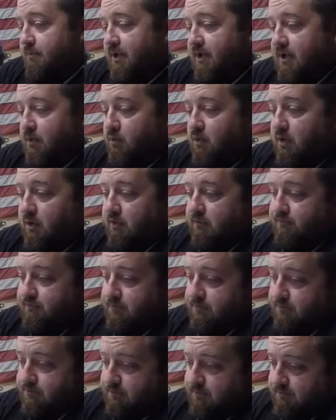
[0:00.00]
mini water
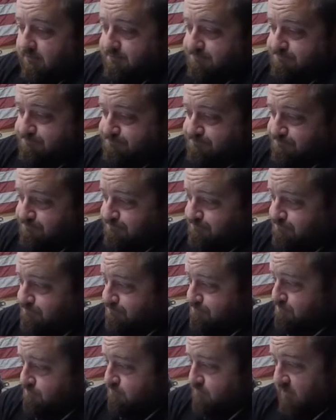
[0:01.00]
filter.
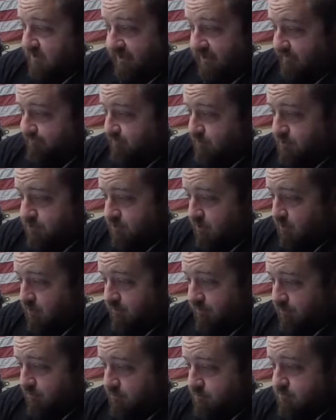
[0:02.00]
And I've used all
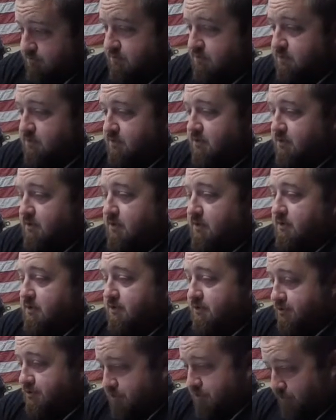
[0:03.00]
of those
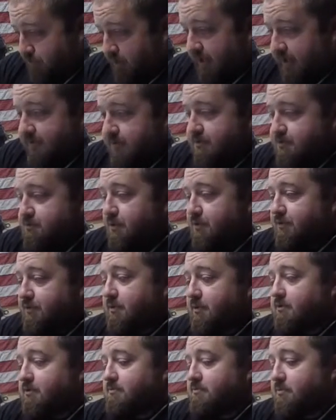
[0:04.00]
just to practice with
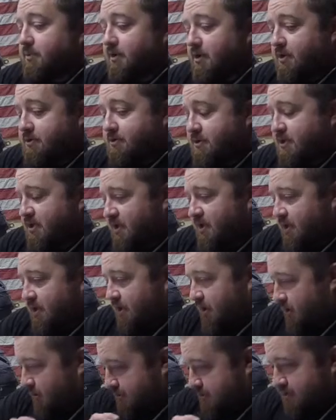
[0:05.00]
it, because
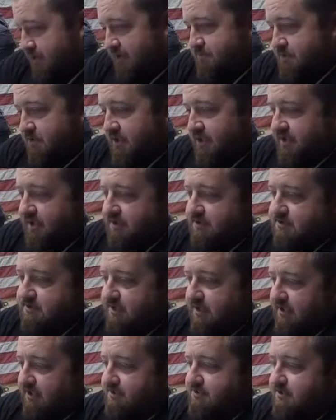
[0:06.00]
it seems like it's
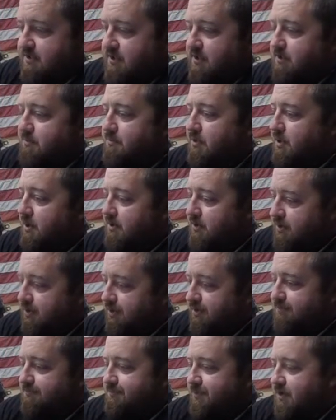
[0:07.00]
easy, but you
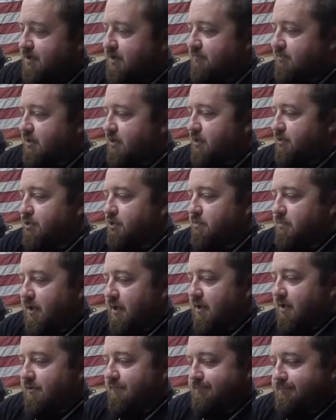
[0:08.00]
never know. You
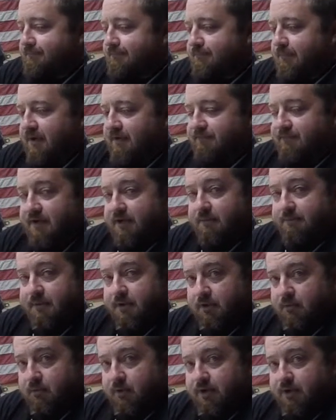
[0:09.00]
might find a
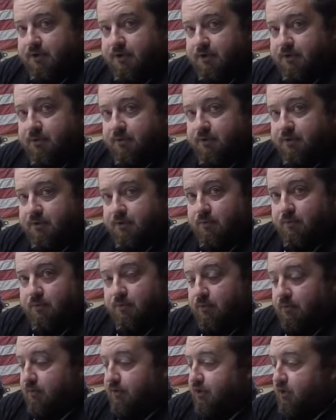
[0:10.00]
better way to do it,
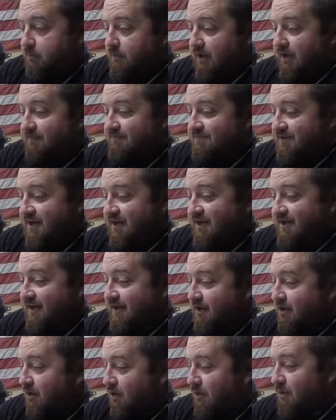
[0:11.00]
or you might find
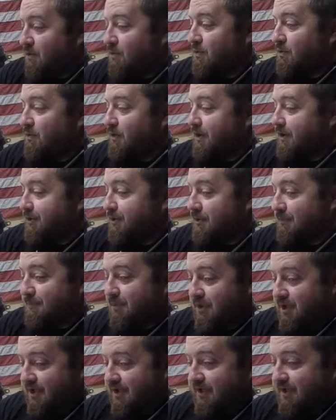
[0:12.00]
a hole in your
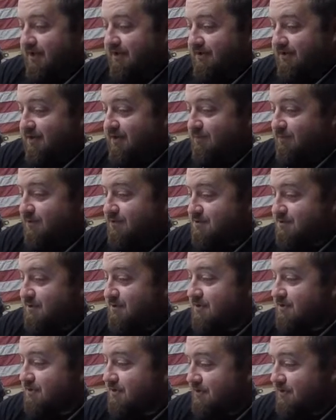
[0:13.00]
plan that wasn't